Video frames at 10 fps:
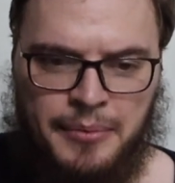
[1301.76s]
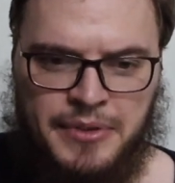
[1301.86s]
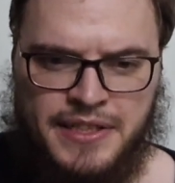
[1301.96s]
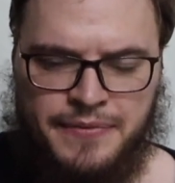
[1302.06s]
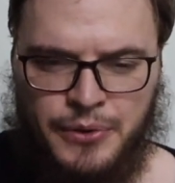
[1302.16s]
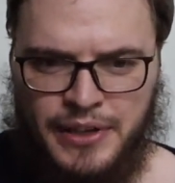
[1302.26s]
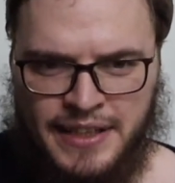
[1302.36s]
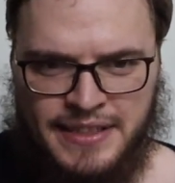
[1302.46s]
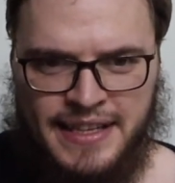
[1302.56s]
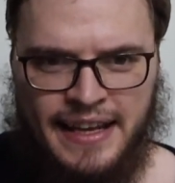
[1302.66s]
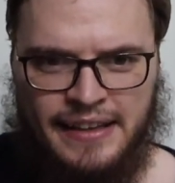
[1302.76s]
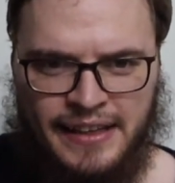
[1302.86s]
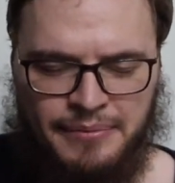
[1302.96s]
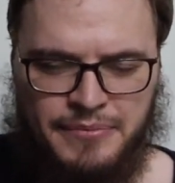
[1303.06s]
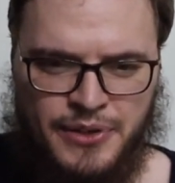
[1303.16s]
this food is
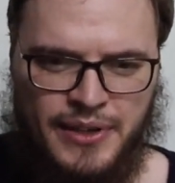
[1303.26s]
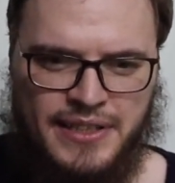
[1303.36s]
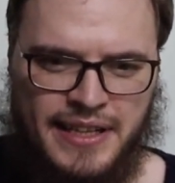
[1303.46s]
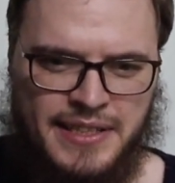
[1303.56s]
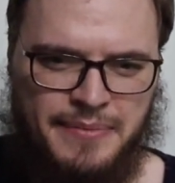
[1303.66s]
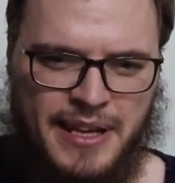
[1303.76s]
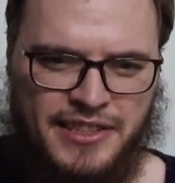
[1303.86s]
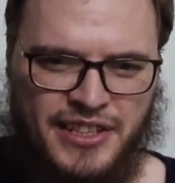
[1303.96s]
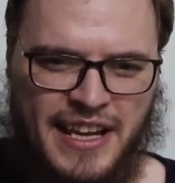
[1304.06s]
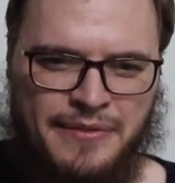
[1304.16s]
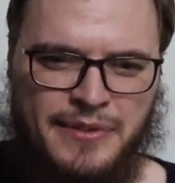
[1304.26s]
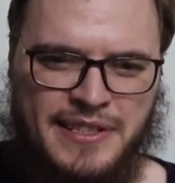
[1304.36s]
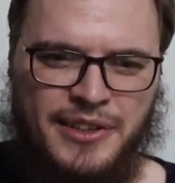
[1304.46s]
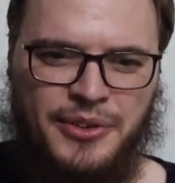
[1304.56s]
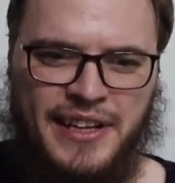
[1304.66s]
daily, so it's mentioned every
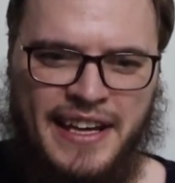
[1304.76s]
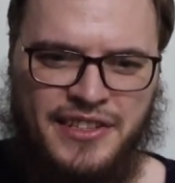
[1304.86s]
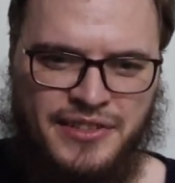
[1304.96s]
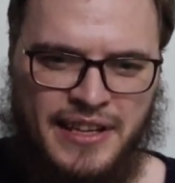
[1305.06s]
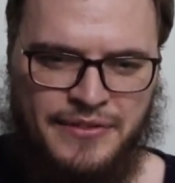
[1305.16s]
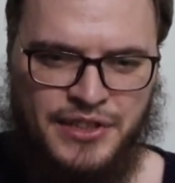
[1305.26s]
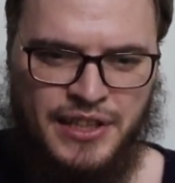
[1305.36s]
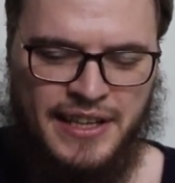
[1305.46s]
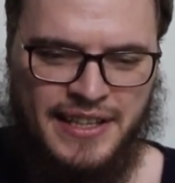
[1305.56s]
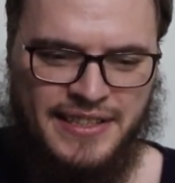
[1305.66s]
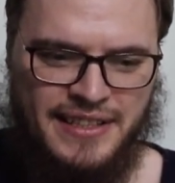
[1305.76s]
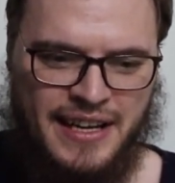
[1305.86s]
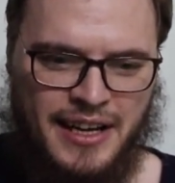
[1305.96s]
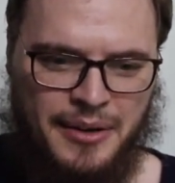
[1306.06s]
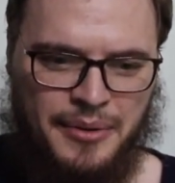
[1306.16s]
single day. If she's
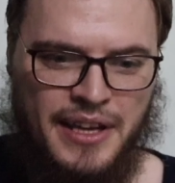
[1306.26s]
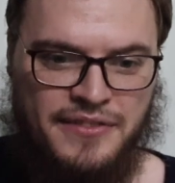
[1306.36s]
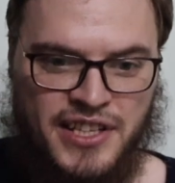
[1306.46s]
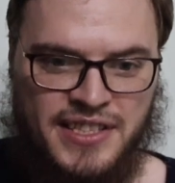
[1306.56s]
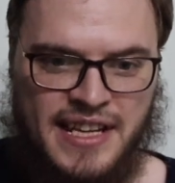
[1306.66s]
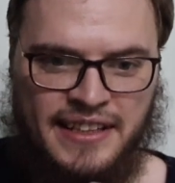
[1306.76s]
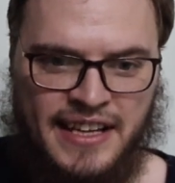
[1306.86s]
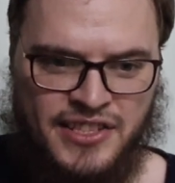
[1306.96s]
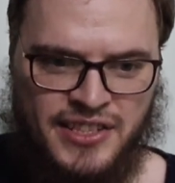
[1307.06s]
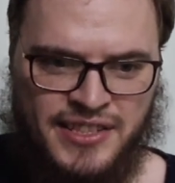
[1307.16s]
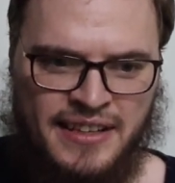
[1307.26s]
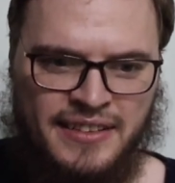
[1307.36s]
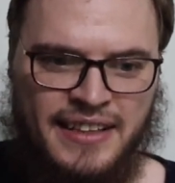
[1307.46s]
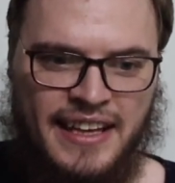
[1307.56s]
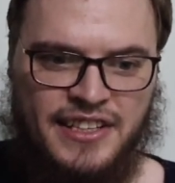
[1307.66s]
not nashiza
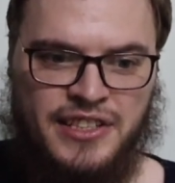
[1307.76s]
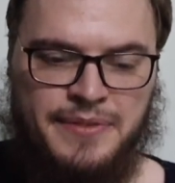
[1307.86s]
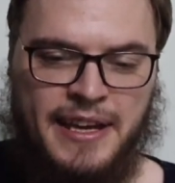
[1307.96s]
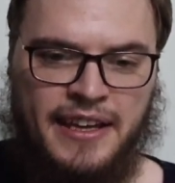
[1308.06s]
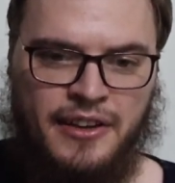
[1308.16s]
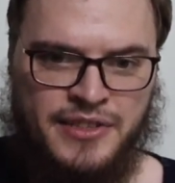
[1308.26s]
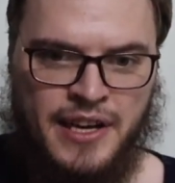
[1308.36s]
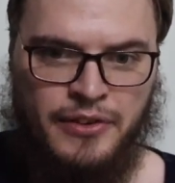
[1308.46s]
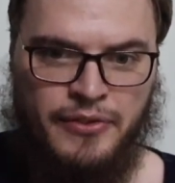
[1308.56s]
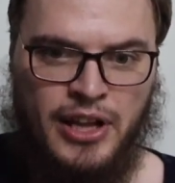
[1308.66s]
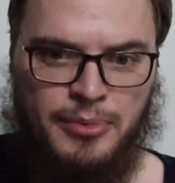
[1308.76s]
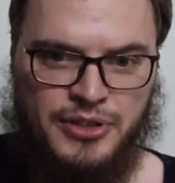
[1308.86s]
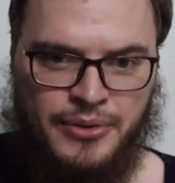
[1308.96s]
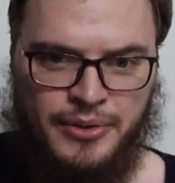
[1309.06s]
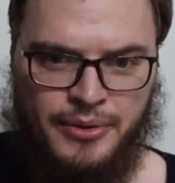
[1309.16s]
and she's making herself available
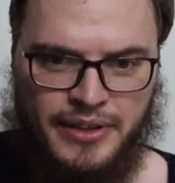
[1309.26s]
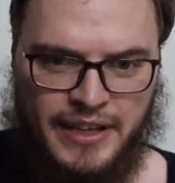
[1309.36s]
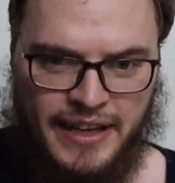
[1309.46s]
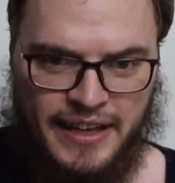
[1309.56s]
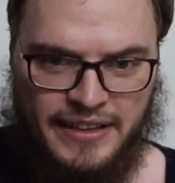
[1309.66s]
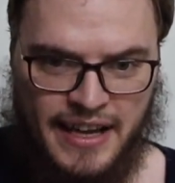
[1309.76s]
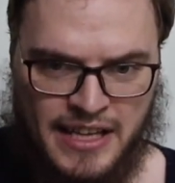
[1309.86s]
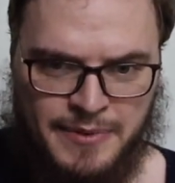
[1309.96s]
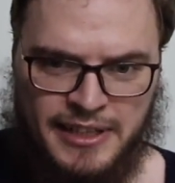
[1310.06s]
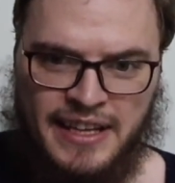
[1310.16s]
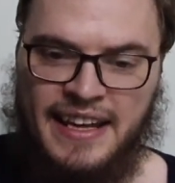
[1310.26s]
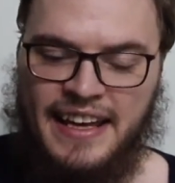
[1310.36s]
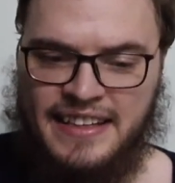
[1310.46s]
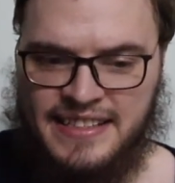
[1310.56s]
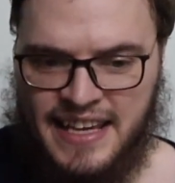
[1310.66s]
to the husband,
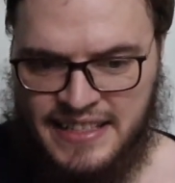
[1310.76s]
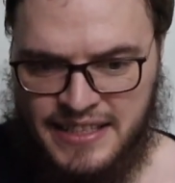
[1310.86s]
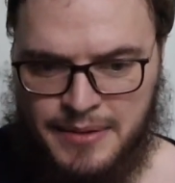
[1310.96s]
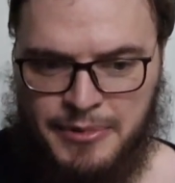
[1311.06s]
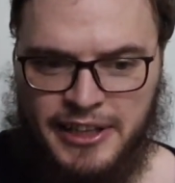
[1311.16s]
in this case it's